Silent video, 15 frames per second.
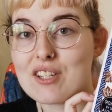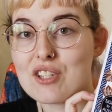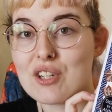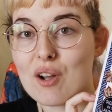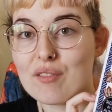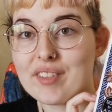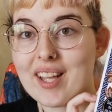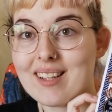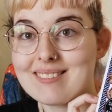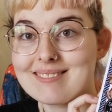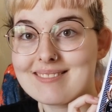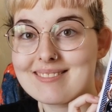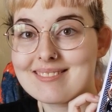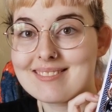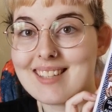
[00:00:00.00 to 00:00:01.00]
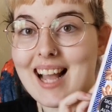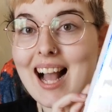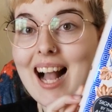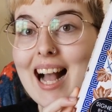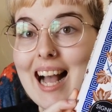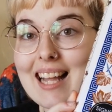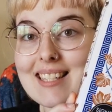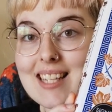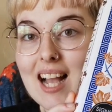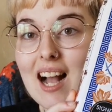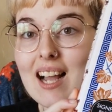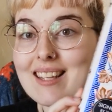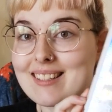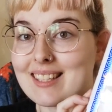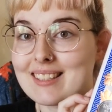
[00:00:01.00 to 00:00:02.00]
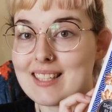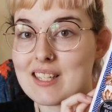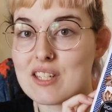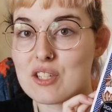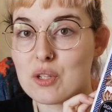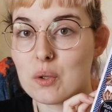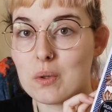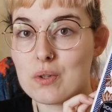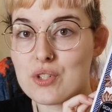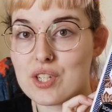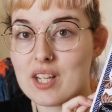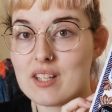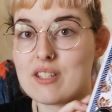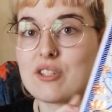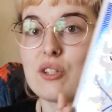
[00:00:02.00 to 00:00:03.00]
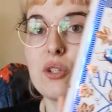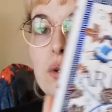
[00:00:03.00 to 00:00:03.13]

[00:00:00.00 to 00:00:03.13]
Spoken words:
edition of it. And I think this is gorgeous,